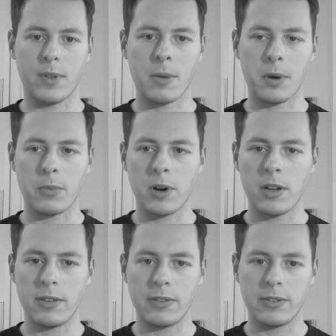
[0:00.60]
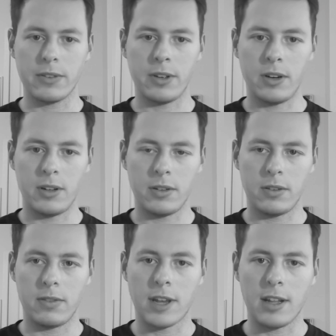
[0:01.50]
on my runs and
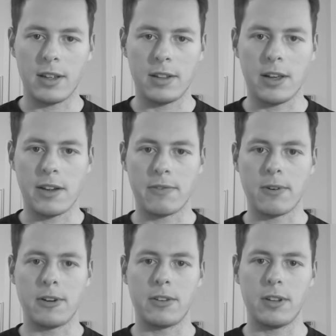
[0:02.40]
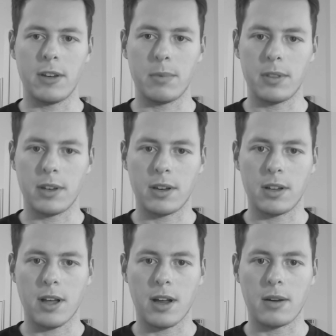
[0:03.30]
daily life recently, I've been thinking
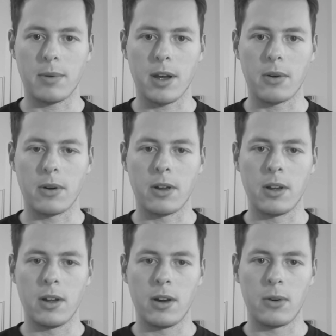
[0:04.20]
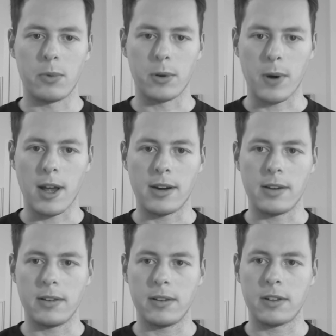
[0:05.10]
a lot about regret.
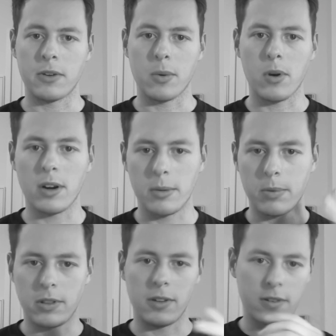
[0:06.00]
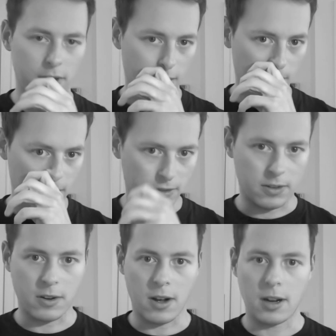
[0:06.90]
And so I wanted to put this together just to
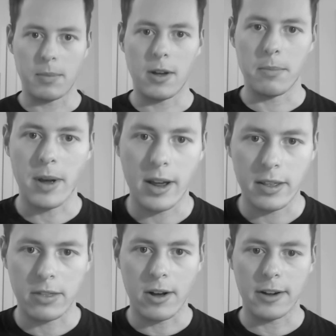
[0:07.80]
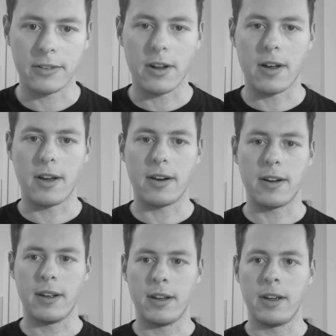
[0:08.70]
talk about my thoughts on
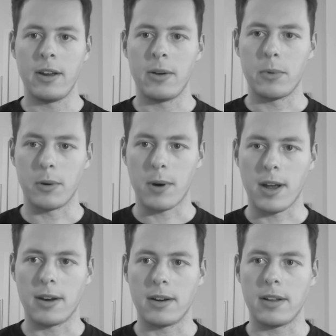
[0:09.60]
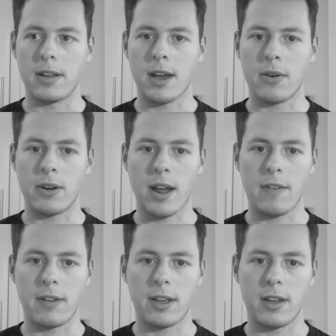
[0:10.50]
regret, how to
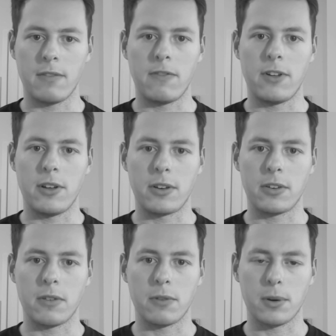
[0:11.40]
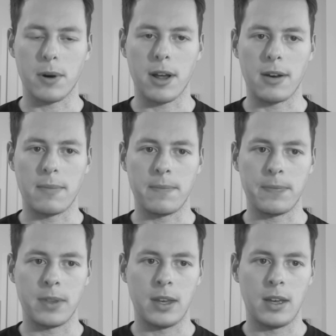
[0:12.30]
navigate feelings of regret.
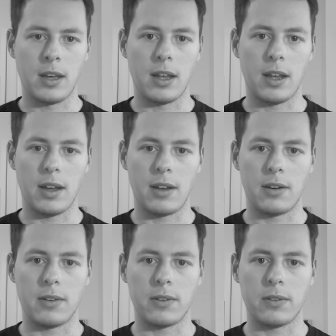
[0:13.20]
And